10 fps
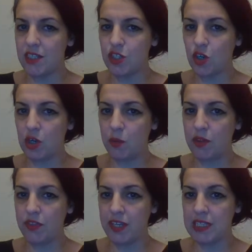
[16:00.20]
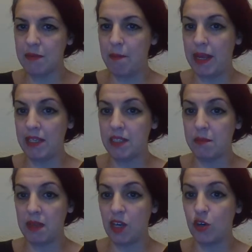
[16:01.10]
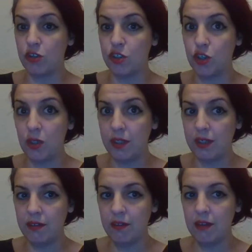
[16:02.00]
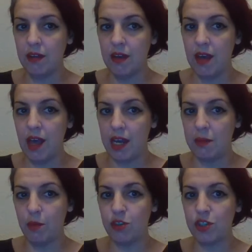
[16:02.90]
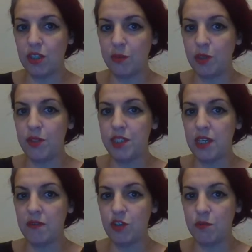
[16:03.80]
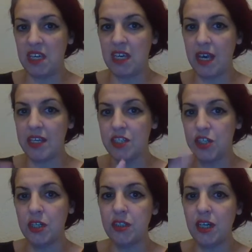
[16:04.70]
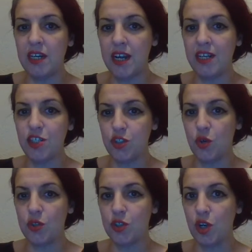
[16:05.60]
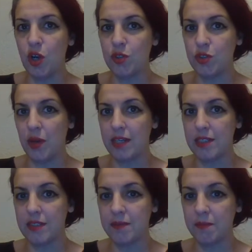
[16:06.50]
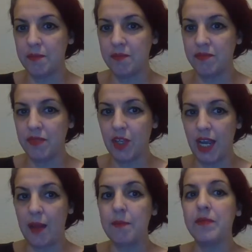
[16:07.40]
such horrible things about Manson being controlling and emotionally abusive to me is certainly not source close to us. Okay.